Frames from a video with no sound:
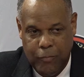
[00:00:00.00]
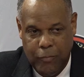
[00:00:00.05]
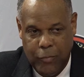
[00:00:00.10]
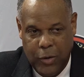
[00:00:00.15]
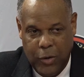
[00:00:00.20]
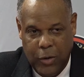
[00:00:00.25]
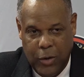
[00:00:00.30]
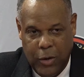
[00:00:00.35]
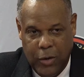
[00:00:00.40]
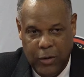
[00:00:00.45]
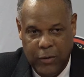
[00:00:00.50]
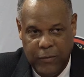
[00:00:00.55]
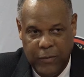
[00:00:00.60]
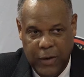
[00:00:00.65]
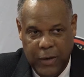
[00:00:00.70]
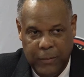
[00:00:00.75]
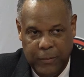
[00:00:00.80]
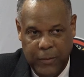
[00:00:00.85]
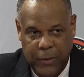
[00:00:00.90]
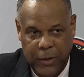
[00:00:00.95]
But all of
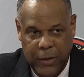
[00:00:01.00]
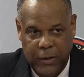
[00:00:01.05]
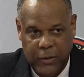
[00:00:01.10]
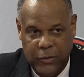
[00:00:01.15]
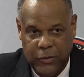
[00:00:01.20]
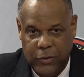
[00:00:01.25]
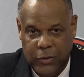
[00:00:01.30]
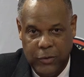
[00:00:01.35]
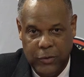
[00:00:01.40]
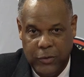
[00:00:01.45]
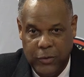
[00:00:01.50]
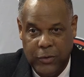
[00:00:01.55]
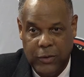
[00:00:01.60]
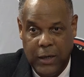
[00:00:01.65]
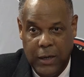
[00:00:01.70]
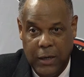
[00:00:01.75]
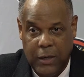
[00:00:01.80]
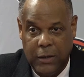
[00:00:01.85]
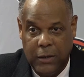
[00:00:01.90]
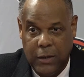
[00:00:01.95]
our players know you
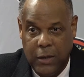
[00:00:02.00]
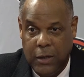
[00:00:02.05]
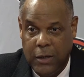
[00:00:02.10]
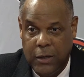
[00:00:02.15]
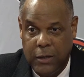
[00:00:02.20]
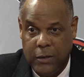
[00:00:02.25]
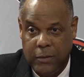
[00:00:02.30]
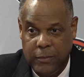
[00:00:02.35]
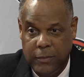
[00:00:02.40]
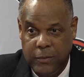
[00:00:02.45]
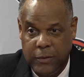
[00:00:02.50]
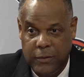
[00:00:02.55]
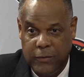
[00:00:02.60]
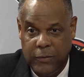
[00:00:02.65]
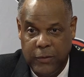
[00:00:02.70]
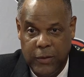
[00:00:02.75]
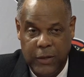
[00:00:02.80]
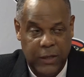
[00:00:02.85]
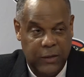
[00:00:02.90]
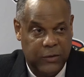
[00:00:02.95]
got to guard him.
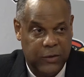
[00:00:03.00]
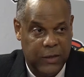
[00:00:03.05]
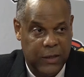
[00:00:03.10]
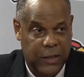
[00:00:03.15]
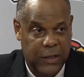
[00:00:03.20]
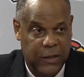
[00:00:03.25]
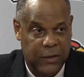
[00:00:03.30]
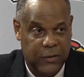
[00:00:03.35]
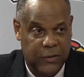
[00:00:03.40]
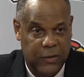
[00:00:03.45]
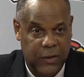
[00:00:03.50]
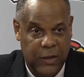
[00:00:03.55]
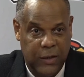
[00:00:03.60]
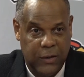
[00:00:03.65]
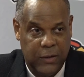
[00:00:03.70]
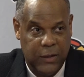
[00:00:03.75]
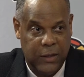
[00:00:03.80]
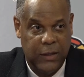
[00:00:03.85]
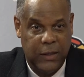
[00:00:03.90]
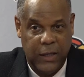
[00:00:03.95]
If you let your hands
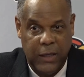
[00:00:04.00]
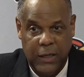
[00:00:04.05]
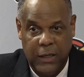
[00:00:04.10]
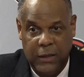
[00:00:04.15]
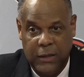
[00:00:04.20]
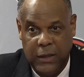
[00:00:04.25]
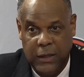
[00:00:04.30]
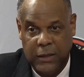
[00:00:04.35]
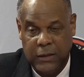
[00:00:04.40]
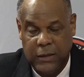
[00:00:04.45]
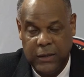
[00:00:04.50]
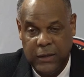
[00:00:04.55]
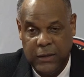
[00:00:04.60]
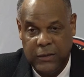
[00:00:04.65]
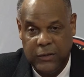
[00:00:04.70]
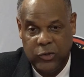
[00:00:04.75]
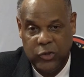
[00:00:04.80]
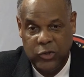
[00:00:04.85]
down, he can knock down